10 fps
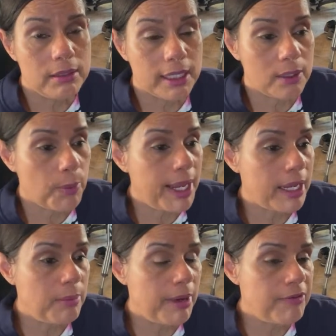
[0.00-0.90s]
I gotta weigh
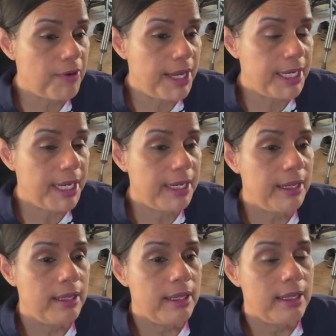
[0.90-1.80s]
again by Friday
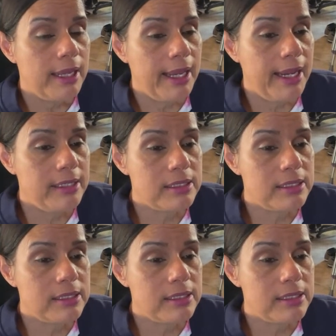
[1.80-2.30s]
and